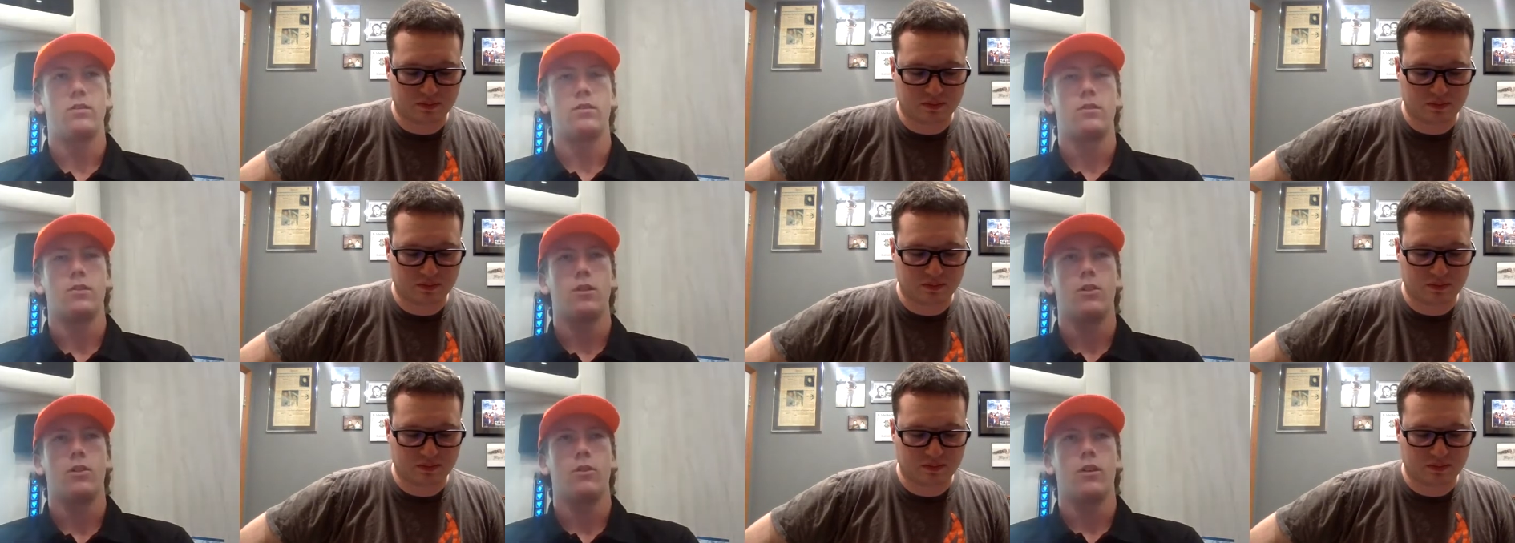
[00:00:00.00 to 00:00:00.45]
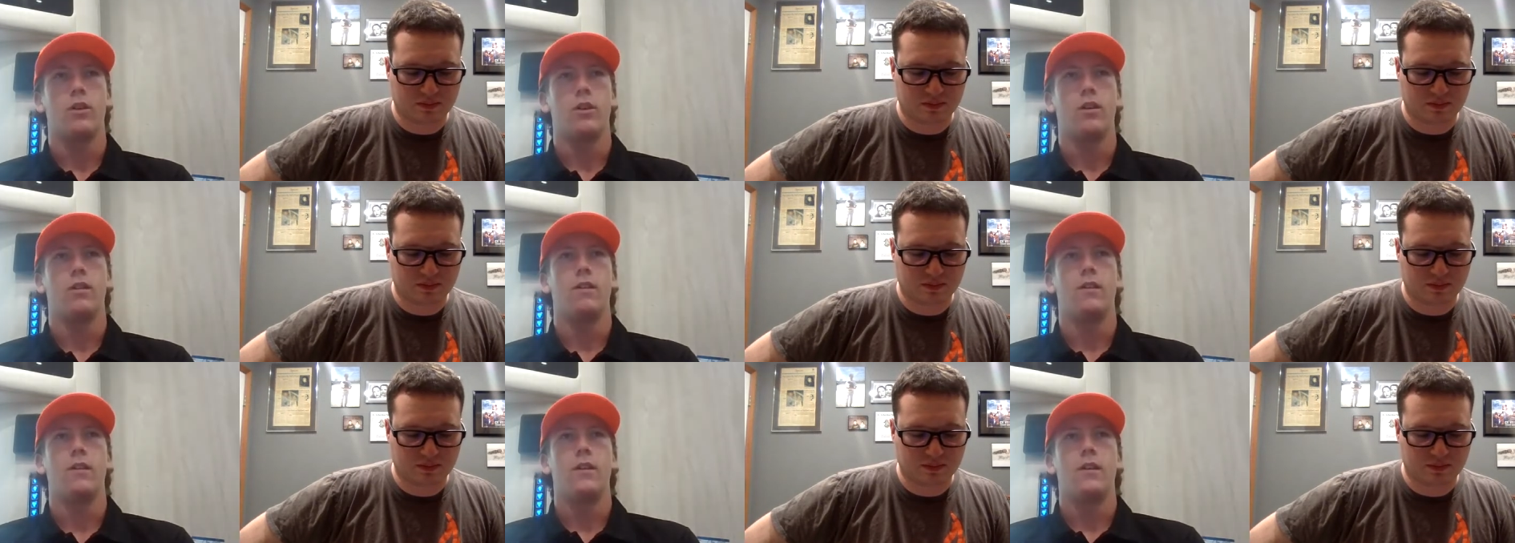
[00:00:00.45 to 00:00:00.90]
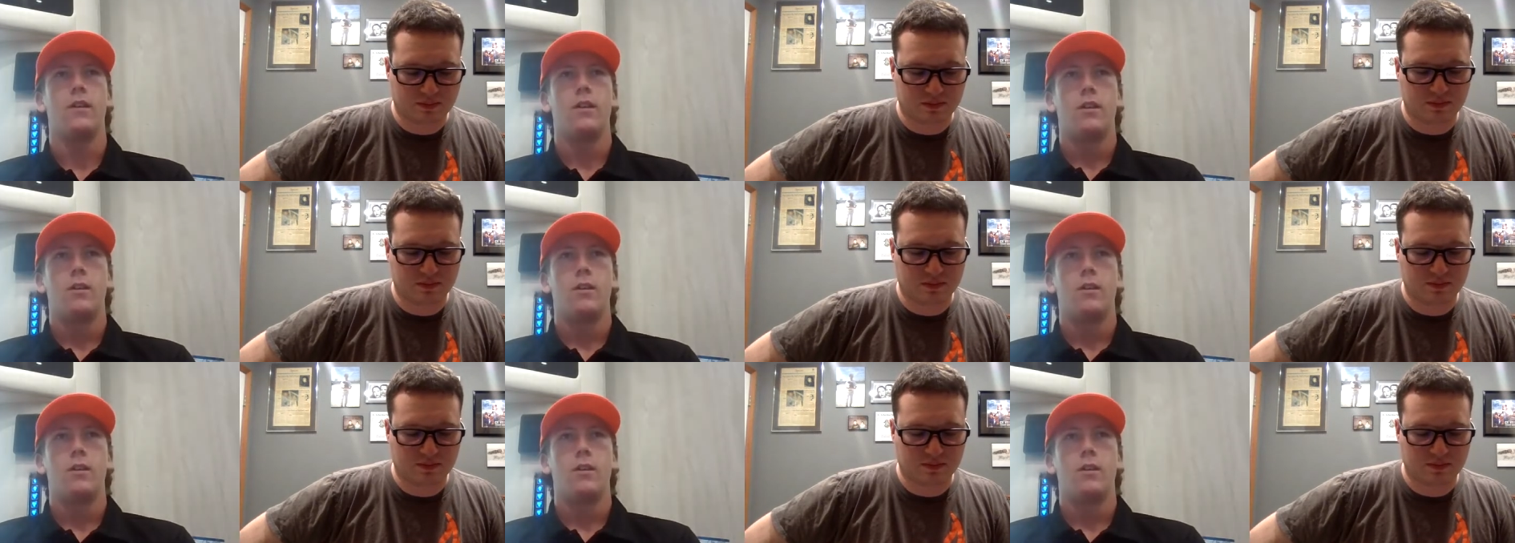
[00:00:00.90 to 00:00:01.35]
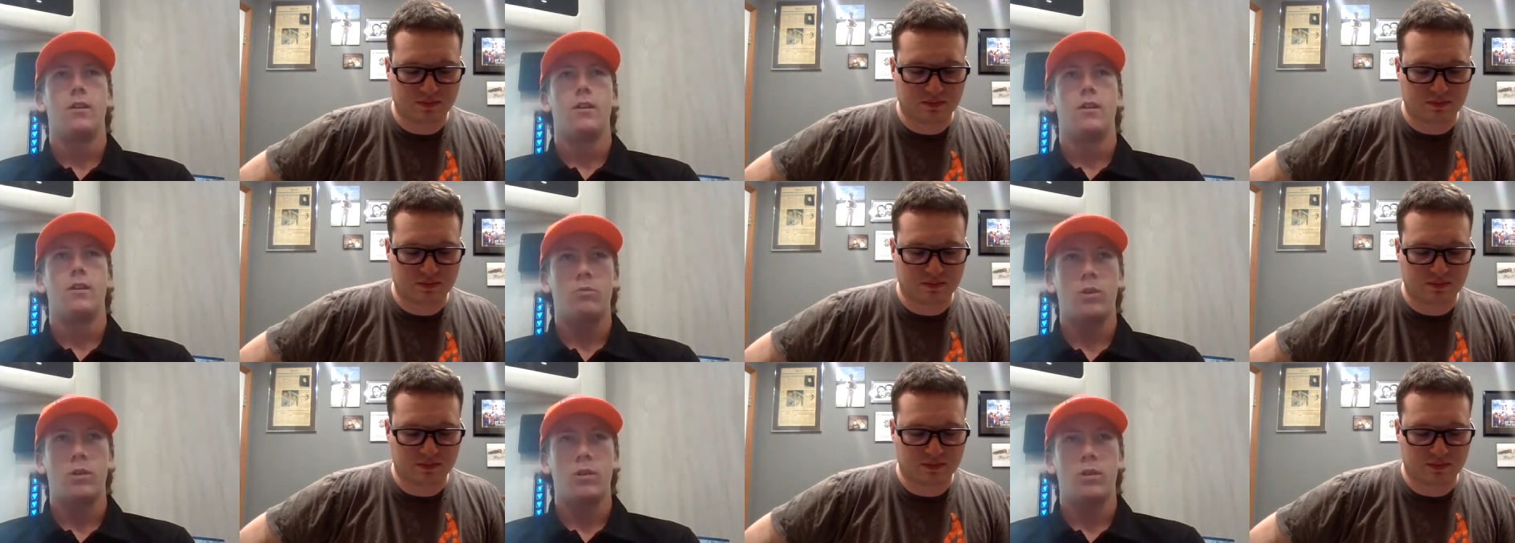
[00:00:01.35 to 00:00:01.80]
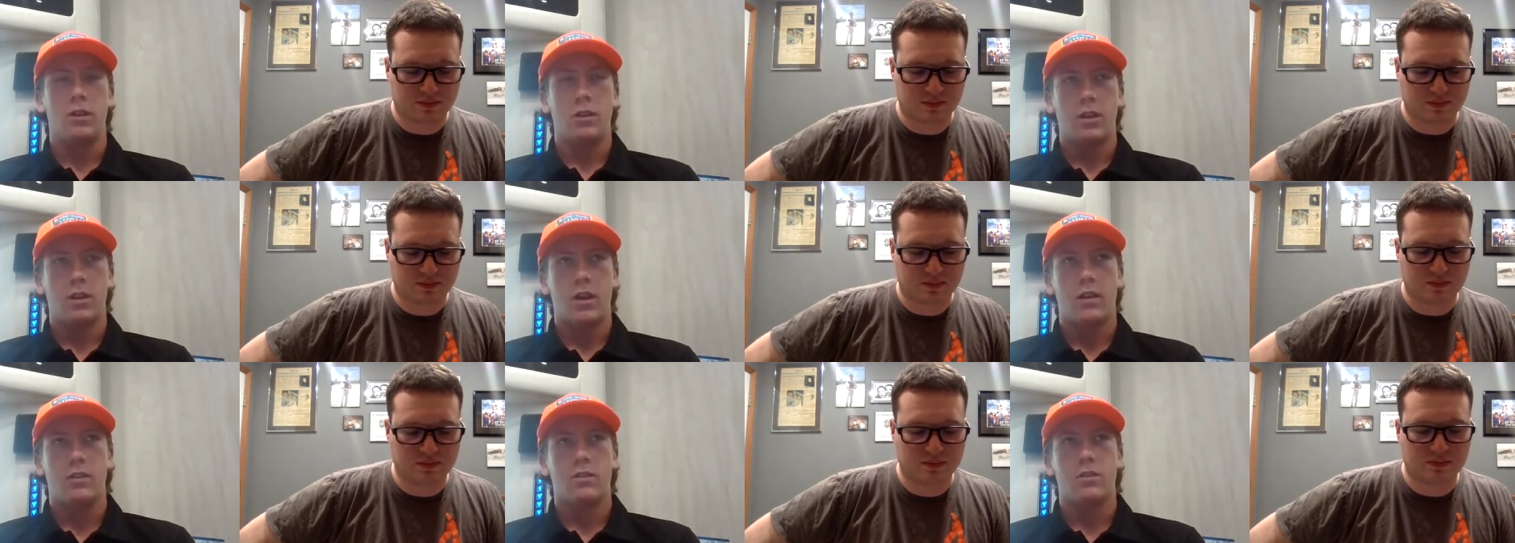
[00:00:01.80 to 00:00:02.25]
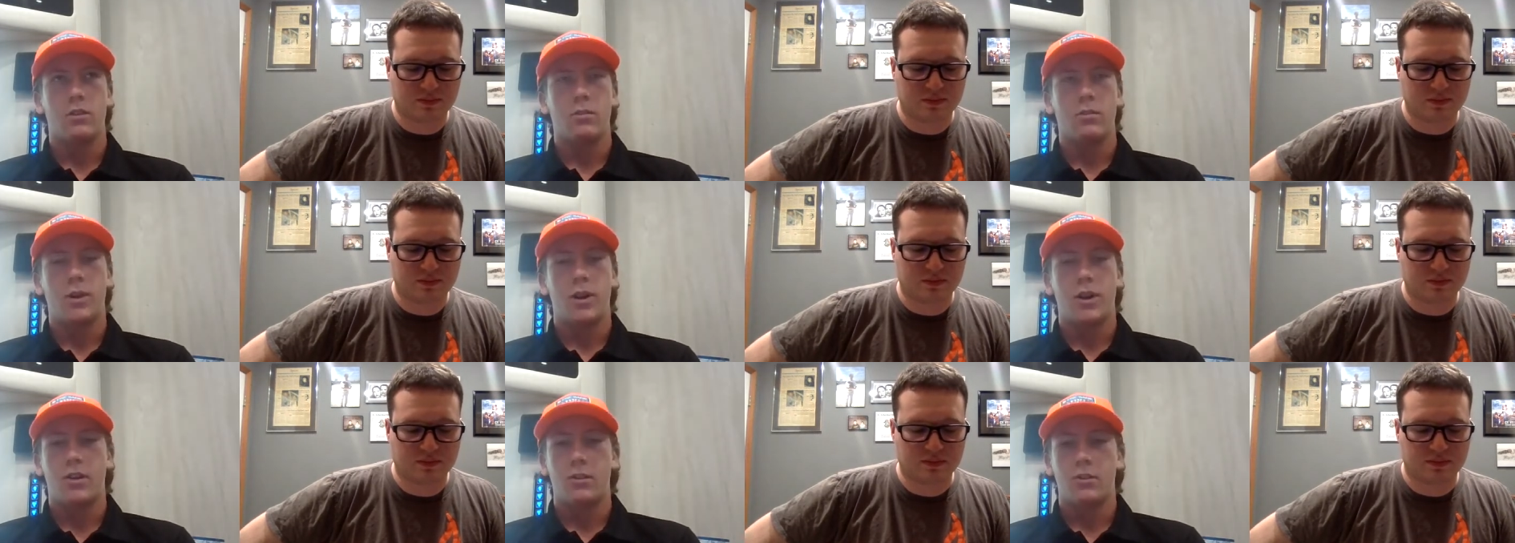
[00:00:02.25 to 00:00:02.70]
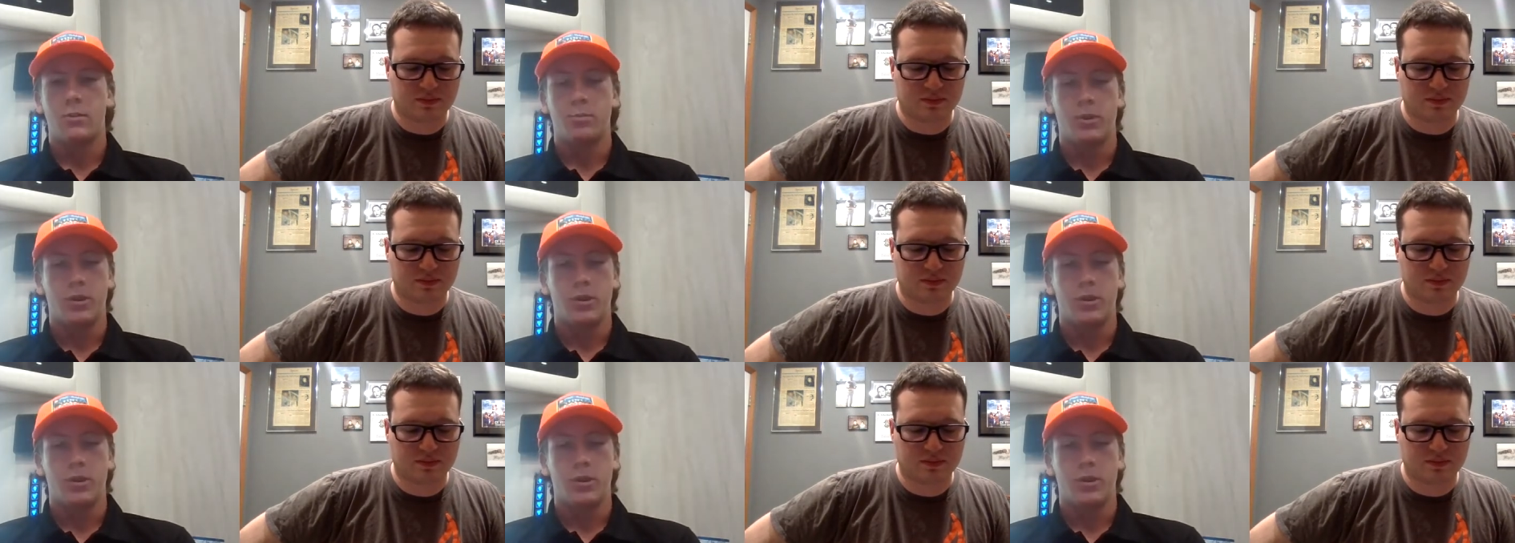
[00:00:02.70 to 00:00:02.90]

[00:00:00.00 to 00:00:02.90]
Speaker 1: So uh, we we had good battles,